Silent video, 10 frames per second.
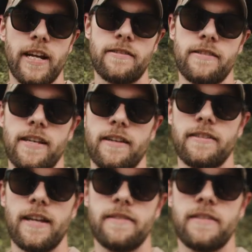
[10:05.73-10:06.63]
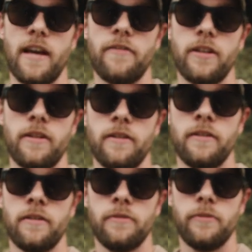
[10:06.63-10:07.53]
got a six, eight, seven,
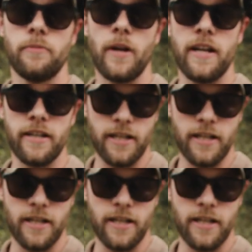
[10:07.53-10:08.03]
we ran it a